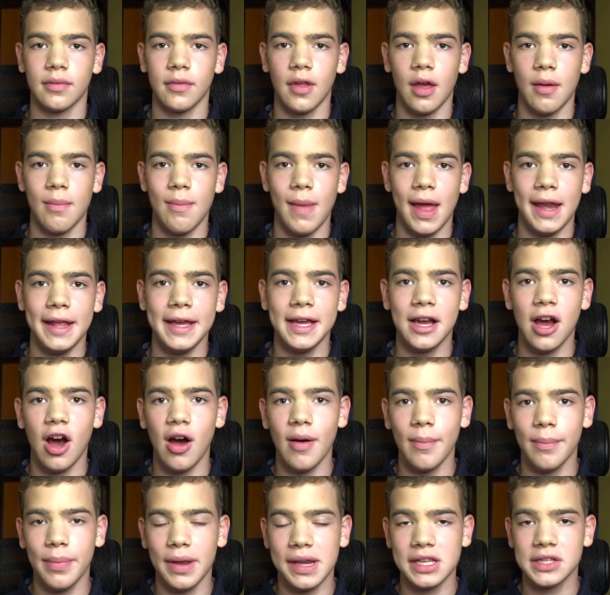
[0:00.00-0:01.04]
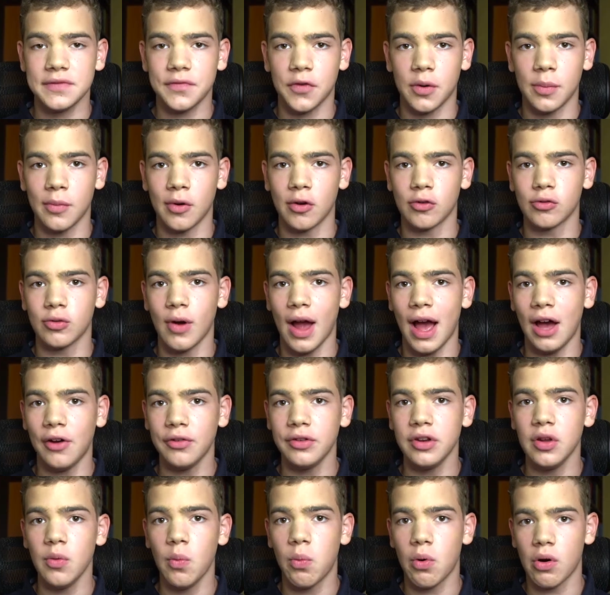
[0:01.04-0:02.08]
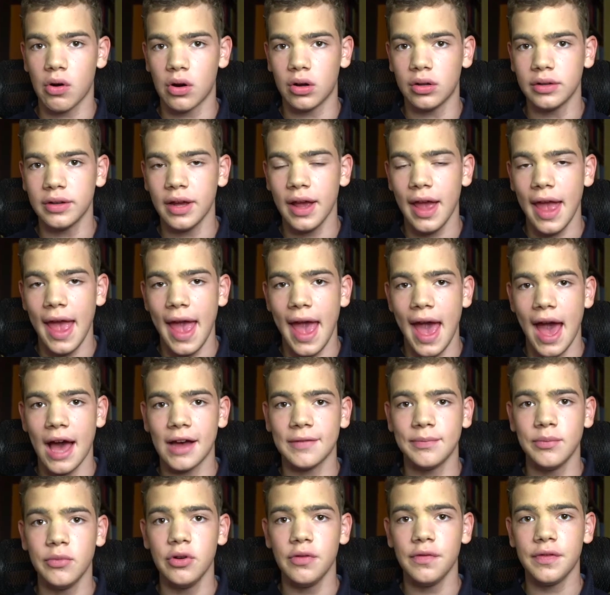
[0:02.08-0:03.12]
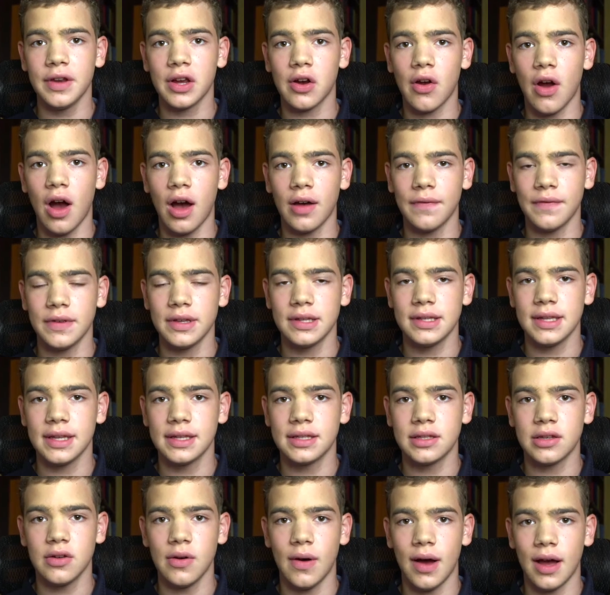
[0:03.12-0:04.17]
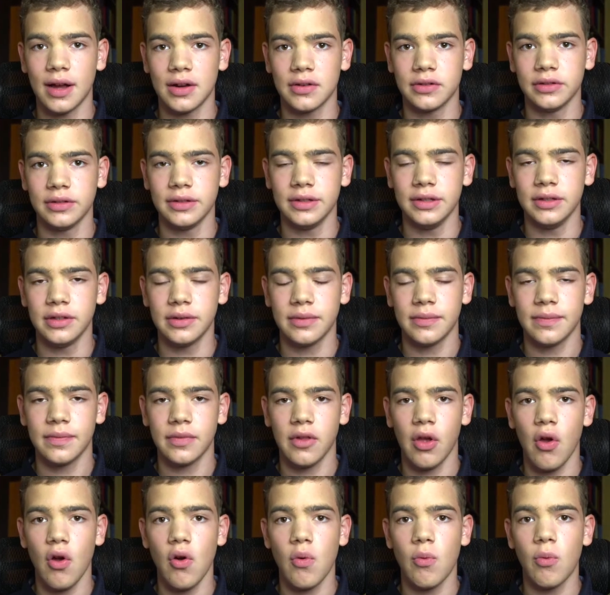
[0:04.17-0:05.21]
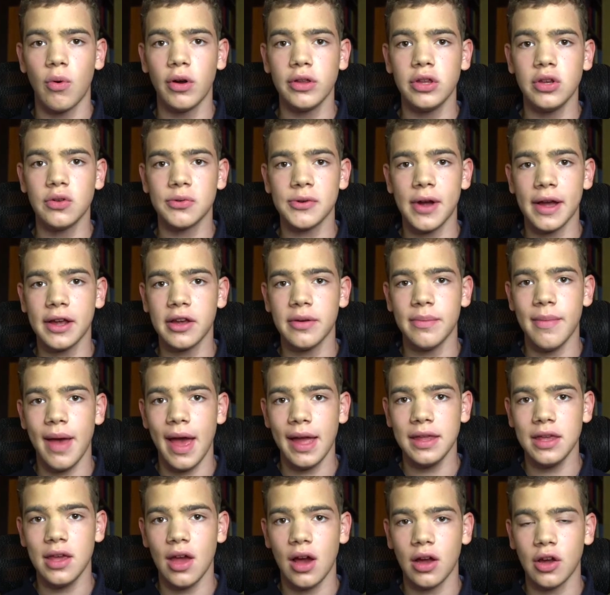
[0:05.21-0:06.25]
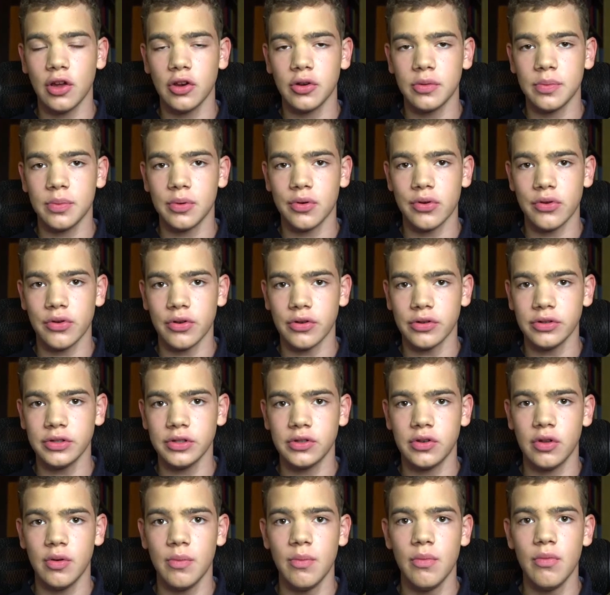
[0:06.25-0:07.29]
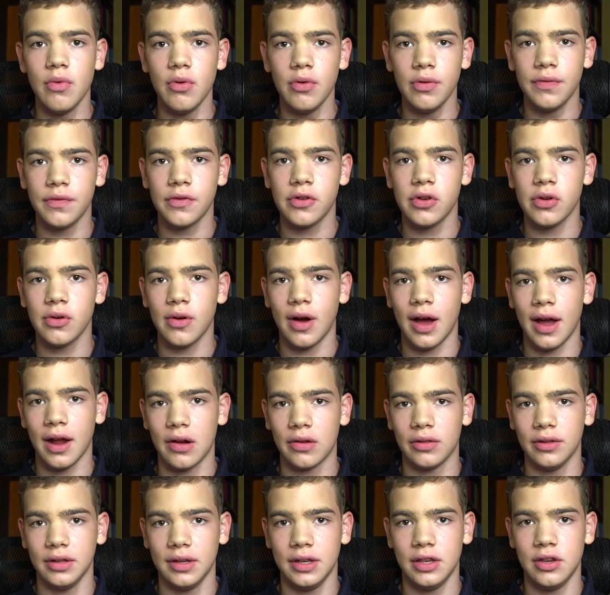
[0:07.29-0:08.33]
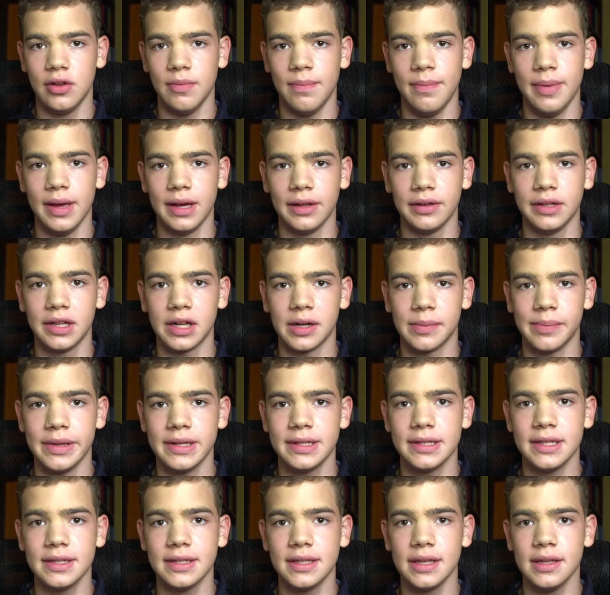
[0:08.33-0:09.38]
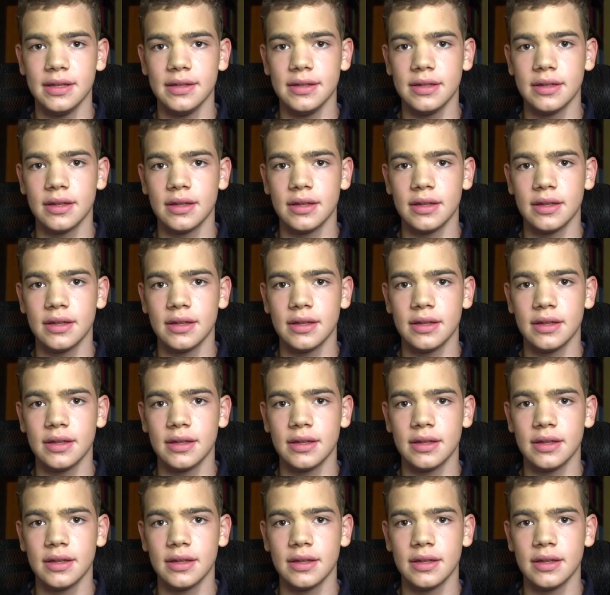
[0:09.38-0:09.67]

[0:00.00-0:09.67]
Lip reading: Many companies from around the world have moved their offices to Ireland. Would you recommend young entrepreneurs to move to Ireland to build their businesses?